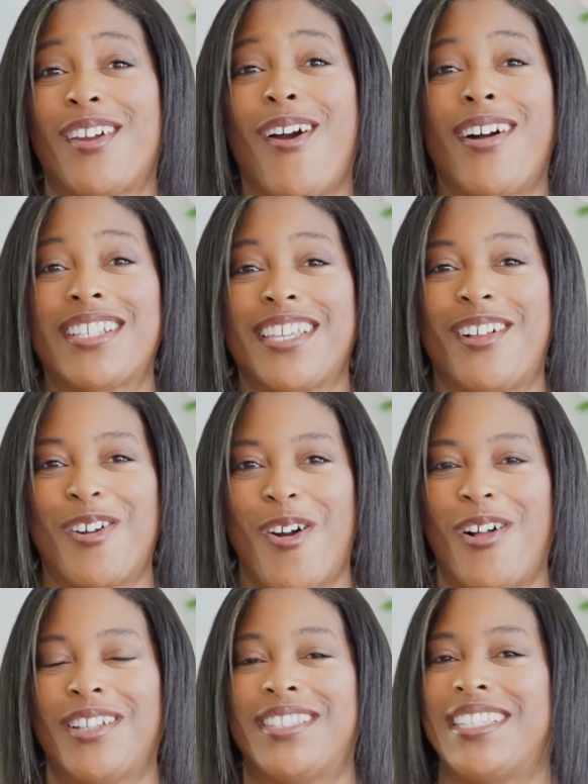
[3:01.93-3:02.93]
cocktail
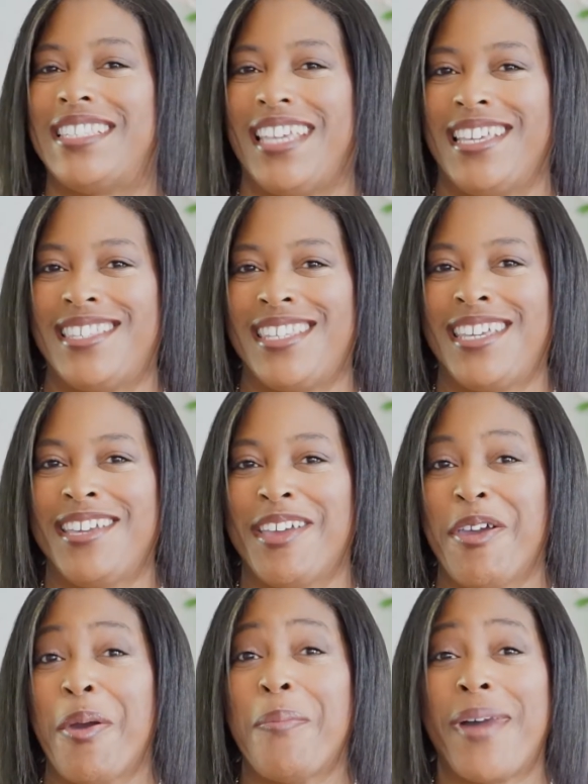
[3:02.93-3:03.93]
called the daisy?
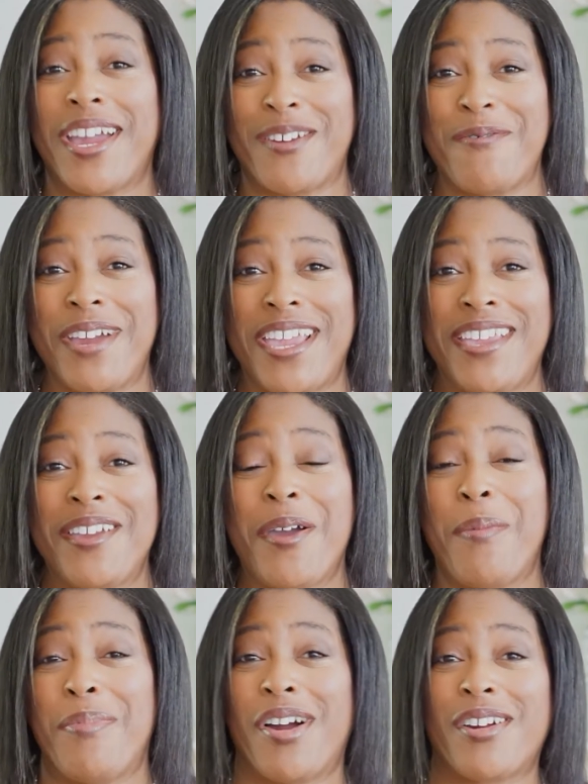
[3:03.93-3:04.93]
By the way,
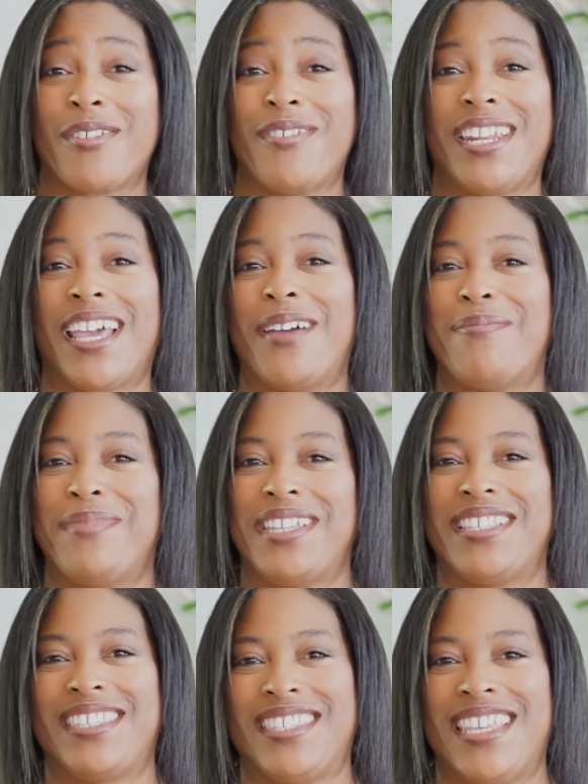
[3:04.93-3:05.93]
margarita
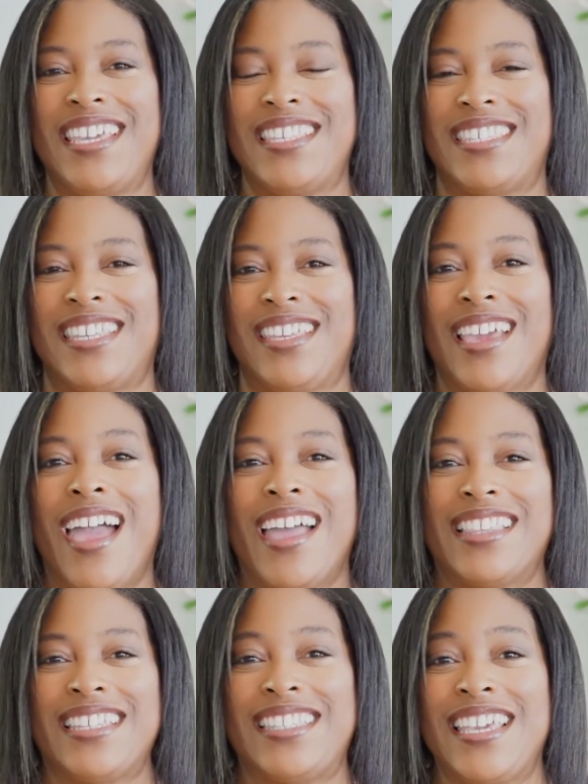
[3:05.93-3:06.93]
means daisy.
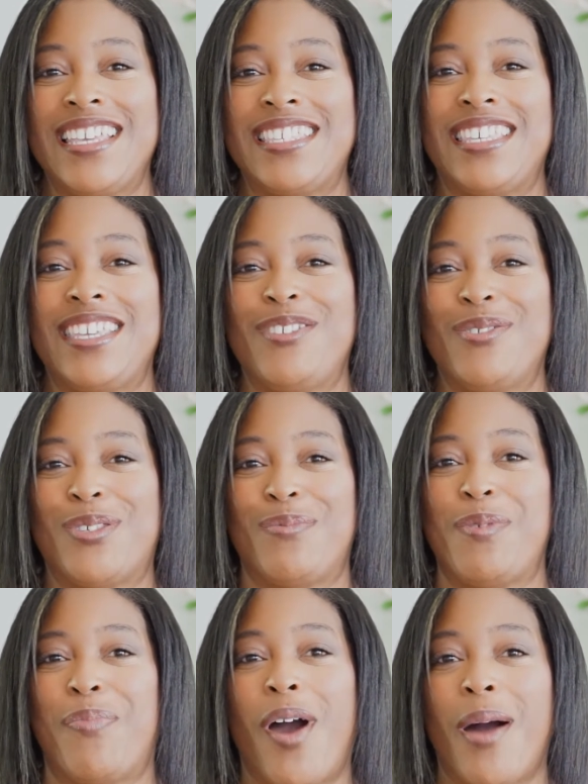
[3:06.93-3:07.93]
The daisy used to
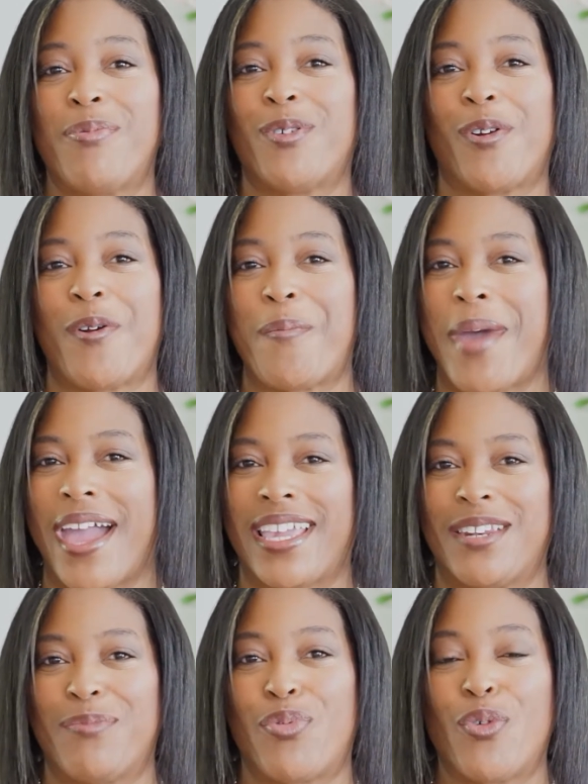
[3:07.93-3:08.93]
be popular back
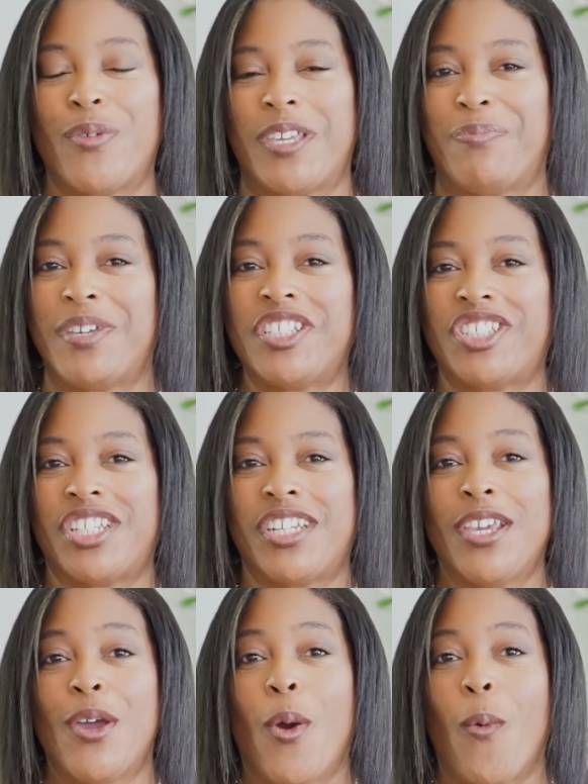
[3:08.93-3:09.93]
in Prohibition
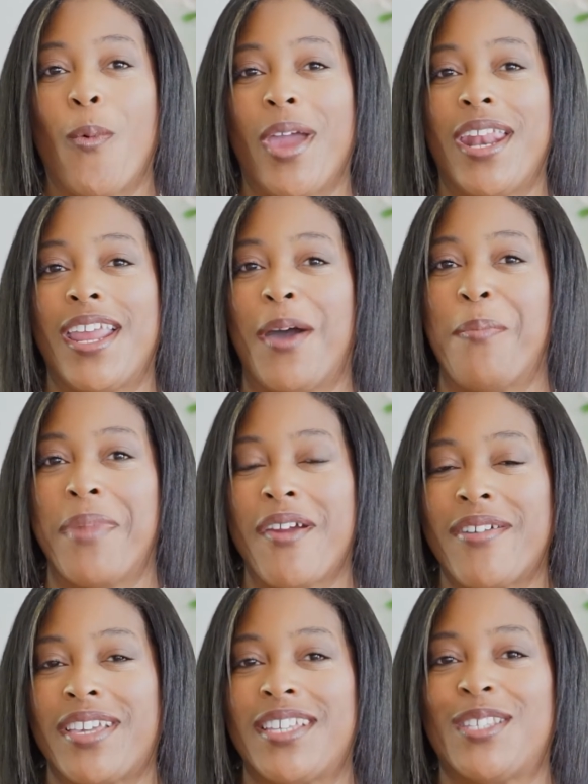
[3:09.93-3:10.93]
when
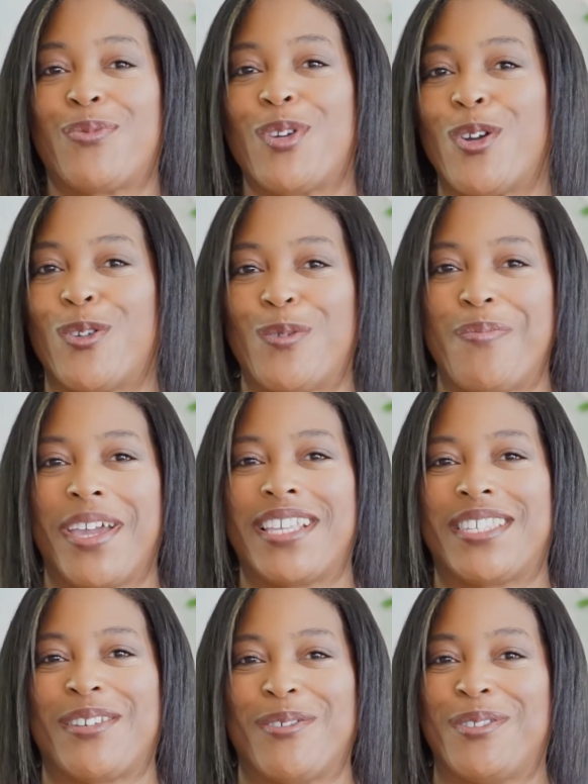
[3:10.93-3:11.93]
Americans would go to
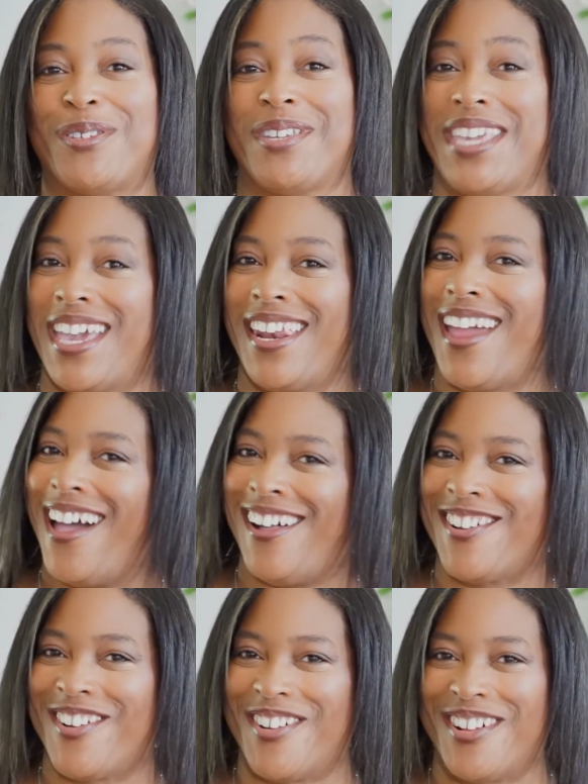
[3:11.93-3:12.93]
Mexico to get
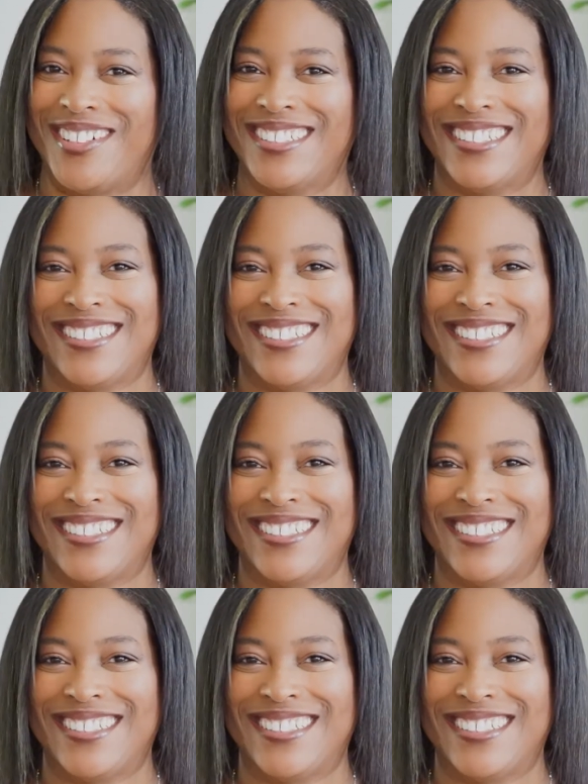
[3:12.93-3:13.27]
alcohol.